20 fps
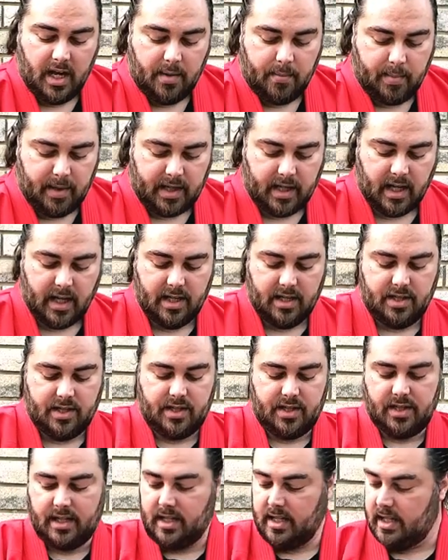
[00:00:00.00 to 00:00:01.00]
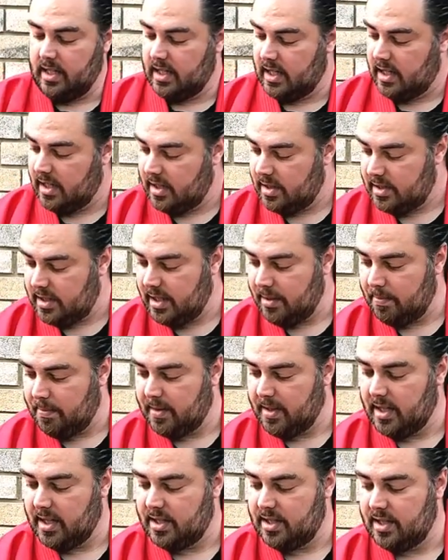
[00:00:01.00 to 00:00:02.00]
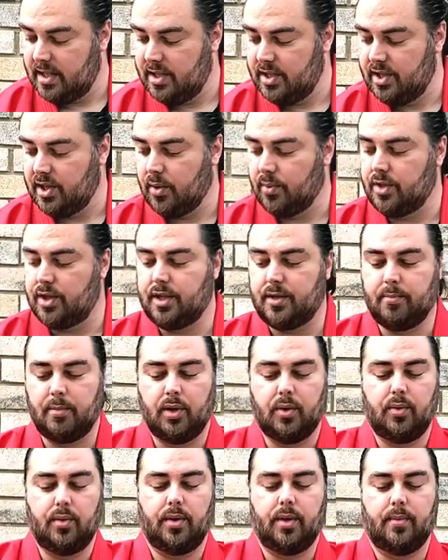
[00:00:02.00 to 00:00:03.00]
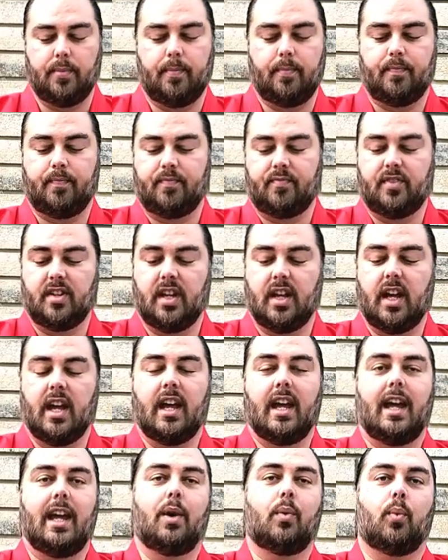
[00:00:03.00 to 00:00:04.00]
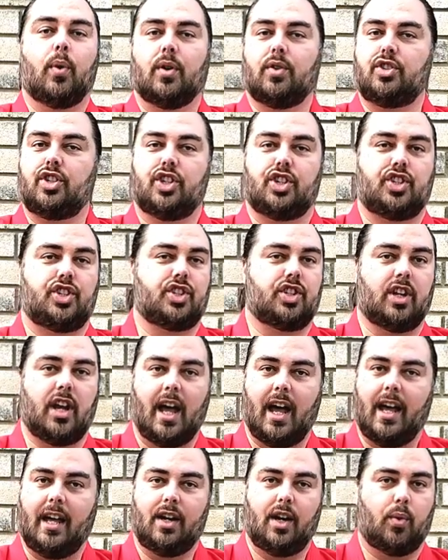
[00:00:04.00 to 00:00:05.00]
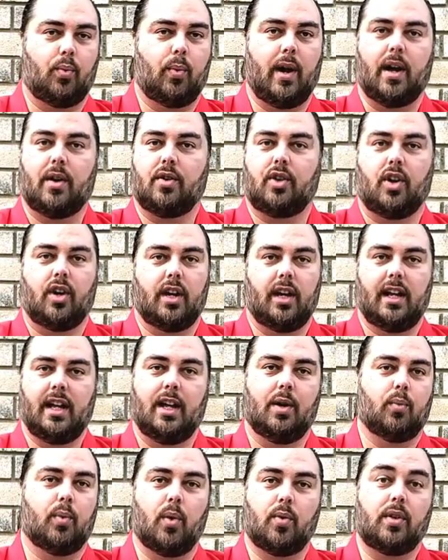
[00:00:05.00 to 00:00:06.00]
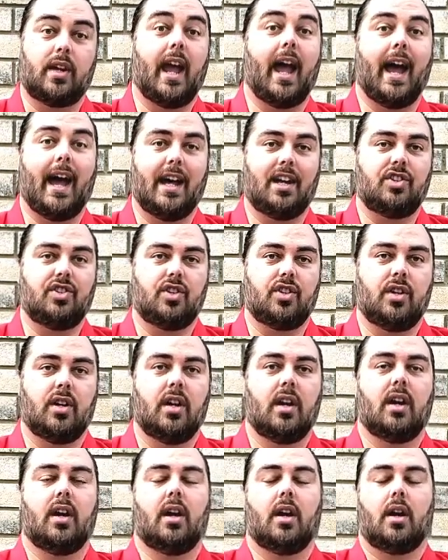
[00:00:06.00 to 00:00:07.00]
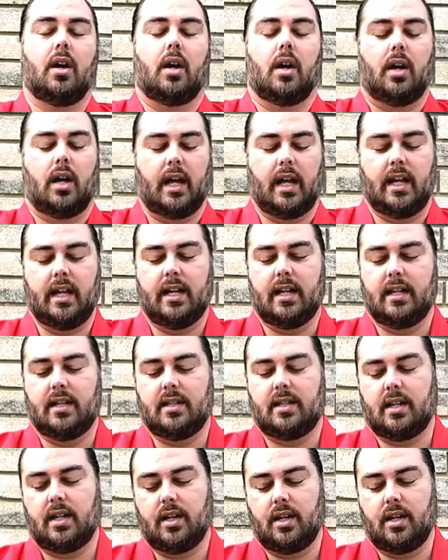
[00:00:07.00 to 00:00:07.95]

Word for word: Because the tip of this is so smooth, it will just slide around on it and won't catch. And